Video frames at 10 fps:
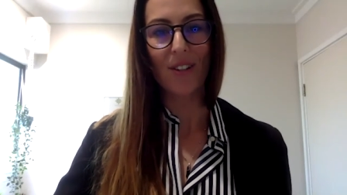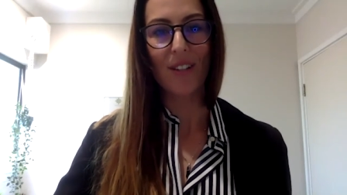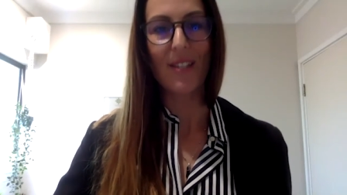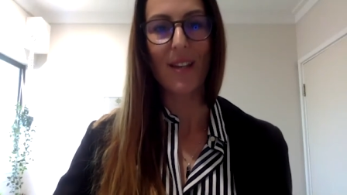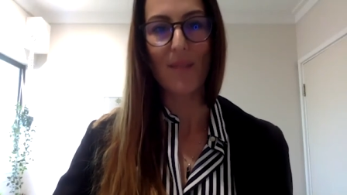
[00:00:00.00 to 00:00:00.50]

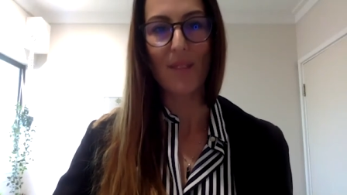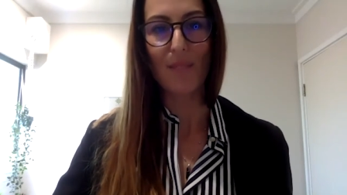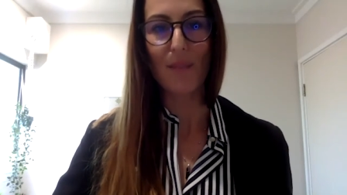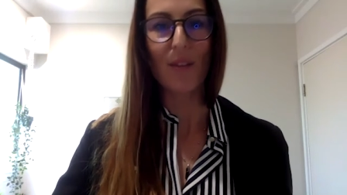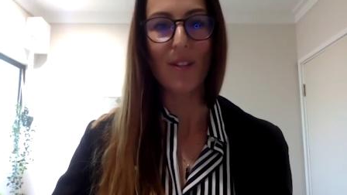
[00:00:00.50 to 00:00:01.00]

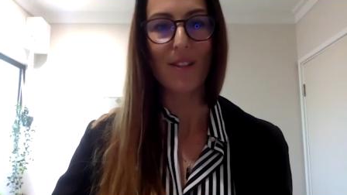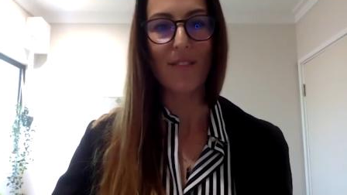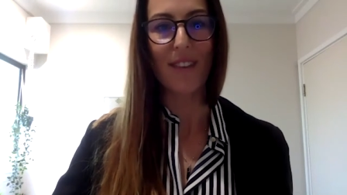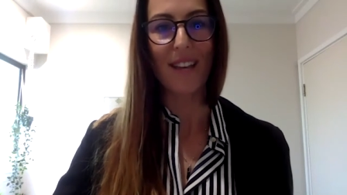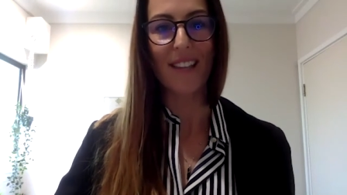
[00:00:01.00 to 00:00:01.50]
assignments because of the
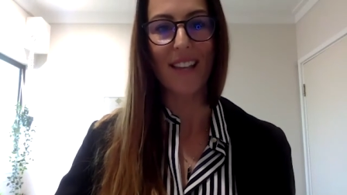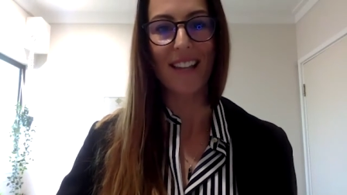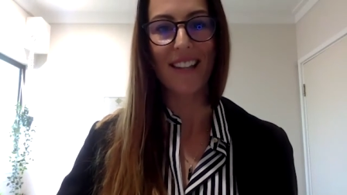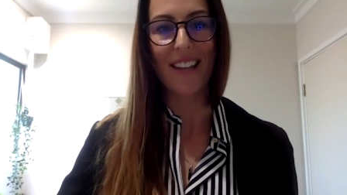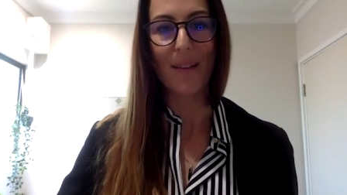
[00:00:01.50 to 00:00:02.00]
fact that
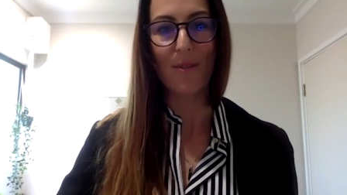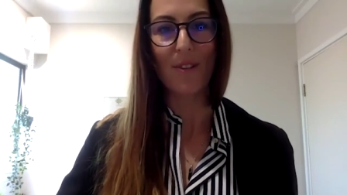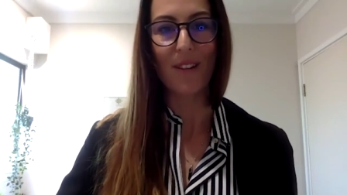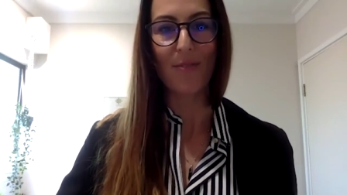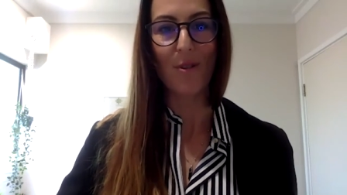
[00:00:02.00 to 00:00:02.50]
they
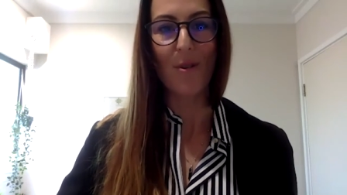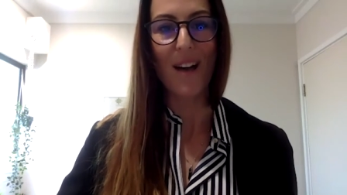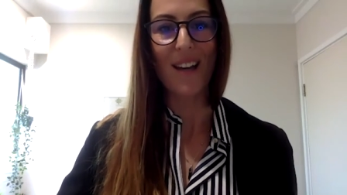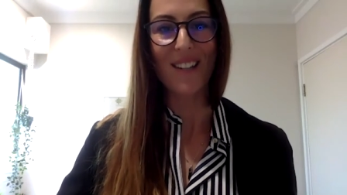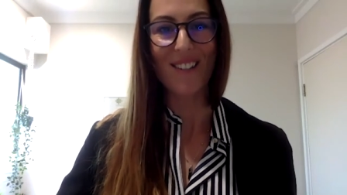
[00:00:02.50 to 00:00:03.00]
want and
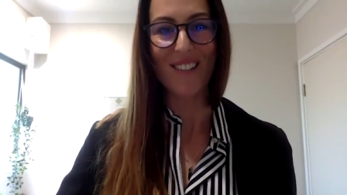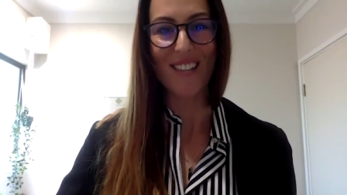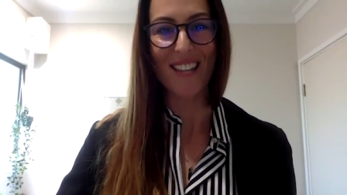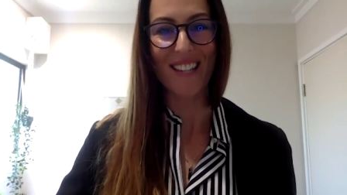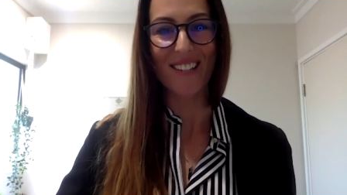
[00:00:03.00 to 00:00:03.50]
require certain
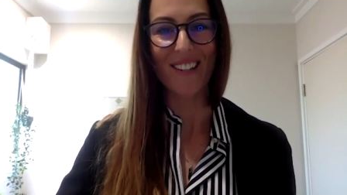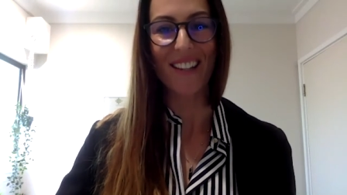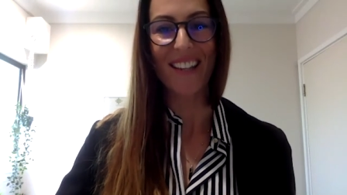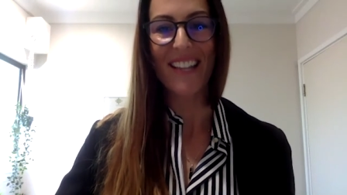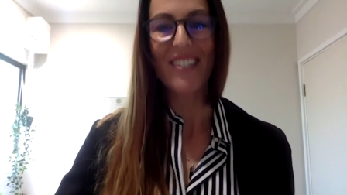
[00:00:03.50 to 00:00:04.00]
things. So
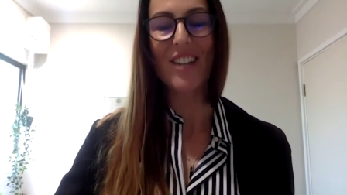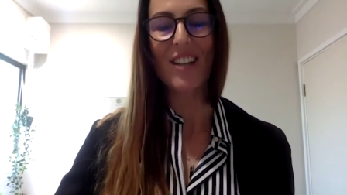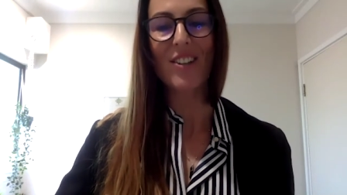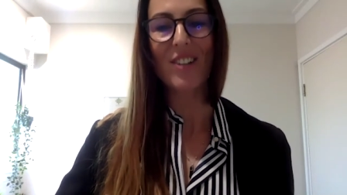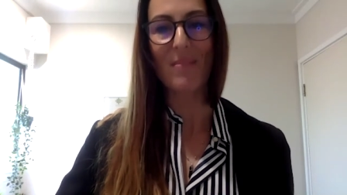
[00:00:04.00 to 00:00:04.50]
it's
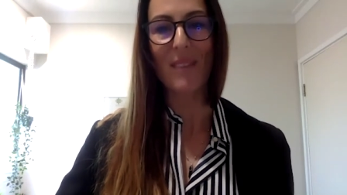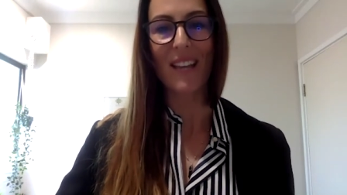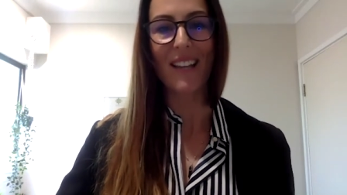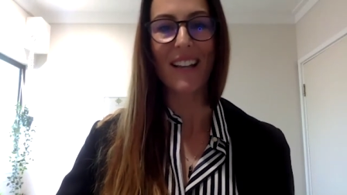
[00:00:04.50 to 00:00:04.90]
challenging yeah. me.